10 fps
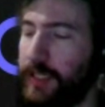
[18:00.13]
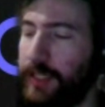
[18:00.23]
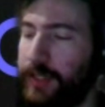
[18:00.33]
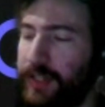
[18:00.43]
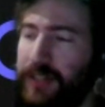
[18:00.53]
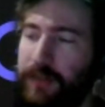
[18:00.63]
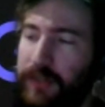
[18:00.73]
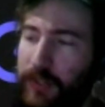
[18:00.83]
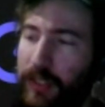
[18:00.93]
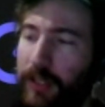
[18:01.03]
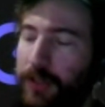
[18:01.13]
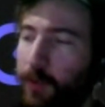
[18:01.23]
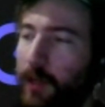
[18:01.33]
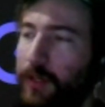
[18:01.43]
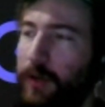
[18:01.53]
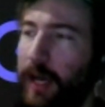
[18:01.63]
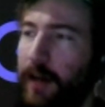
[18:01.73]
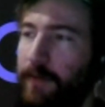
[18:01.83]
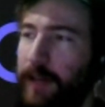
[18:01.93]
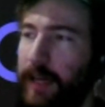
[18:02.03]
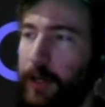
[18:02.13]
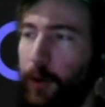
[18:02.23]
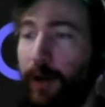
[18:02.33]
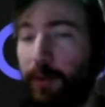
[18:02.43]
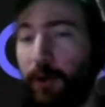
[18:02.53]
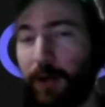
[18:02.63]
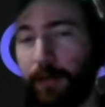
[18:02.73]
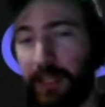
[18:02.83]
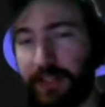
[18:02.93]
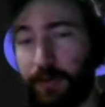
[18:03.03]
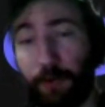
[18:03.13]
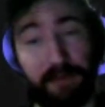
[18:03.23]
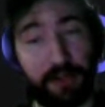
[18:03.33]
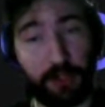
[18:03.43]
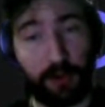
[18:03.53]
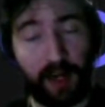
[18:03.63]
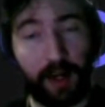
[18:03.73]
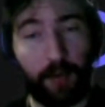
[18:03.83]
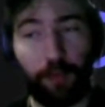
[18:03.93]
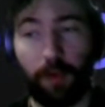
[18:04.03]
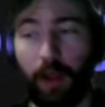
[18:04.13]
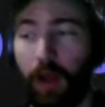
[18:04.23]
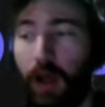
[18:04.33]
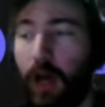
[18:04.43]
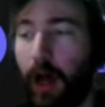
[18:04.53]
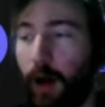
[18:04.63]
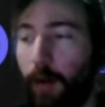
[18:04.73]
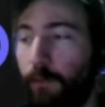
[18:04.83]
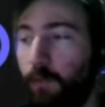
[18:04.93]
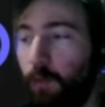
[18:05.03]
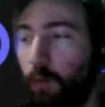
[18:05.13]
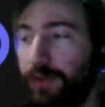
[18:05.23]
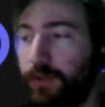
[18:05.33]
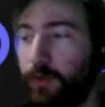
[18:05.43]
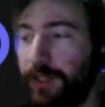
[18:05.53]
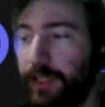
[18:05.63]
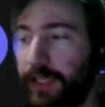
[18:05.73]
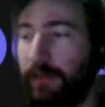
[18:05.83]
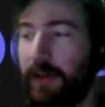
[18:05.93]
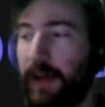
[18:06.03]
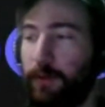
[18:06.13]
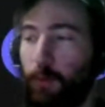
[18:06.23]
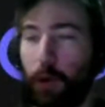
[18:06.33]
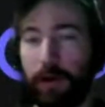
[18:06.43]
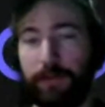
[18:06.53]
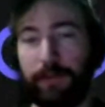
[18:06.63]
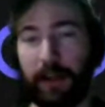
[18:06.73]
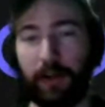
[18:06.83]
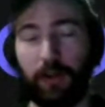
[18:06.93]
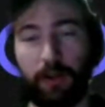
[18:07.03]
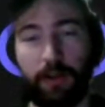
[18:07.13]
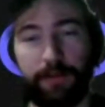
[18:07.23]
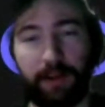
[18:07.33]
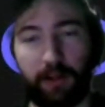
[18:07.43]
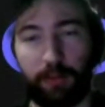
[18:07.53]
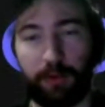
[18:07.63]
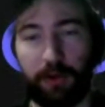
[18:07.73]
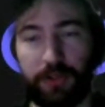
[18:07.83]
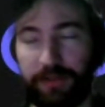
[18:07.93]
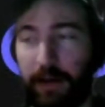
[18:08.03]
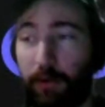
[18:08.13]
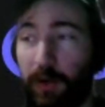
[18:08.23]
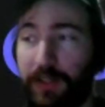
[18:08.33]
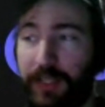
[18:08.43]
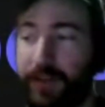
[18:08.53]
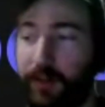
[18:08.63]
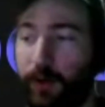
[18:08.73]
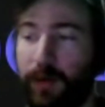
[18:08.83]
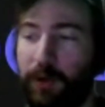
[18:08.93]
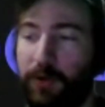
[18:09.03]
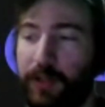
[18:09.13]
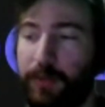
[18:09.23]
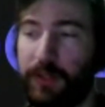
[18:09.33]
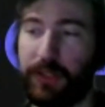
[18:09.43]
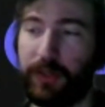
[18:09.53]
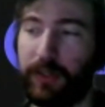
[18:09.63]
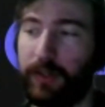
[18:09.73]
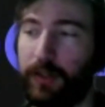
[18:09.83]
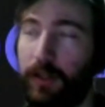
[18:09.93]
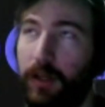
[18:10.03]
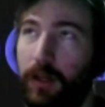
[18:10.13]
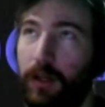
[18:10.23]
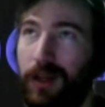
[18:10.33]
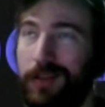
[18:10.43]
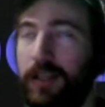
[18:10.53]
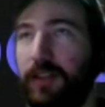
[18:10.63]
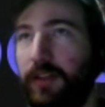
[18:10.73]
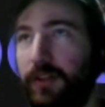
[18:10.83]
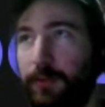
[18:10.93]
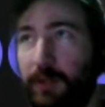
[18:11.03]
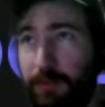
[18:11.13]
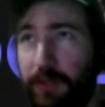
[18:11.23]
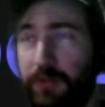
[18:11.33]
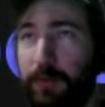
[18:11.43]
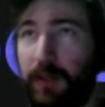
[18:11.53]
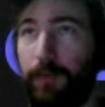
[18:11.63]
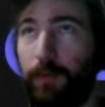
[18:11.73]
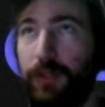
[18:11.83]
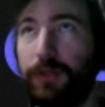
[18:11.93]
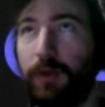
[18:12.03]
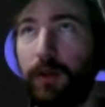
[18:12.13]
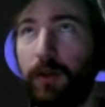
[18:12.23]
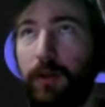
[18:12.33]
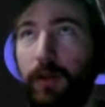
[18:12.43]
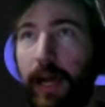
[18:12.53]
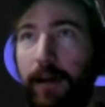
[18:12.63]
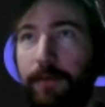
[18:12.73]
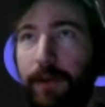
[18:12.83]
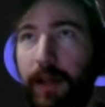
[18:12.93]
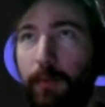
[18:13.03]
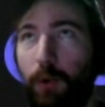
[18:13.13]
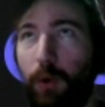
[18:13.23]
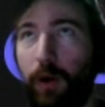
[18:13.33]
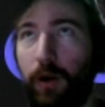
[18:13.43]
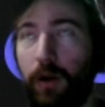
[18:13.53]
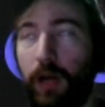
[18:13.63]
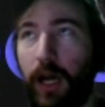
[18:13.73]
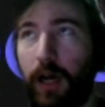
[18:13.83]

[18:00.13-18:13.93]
incentives and such, we also have a grant program that's in revision right now. Once we kind of have a more final approach of how we want to take the grant program, because it's not that there's been abuse, but we just want to have a more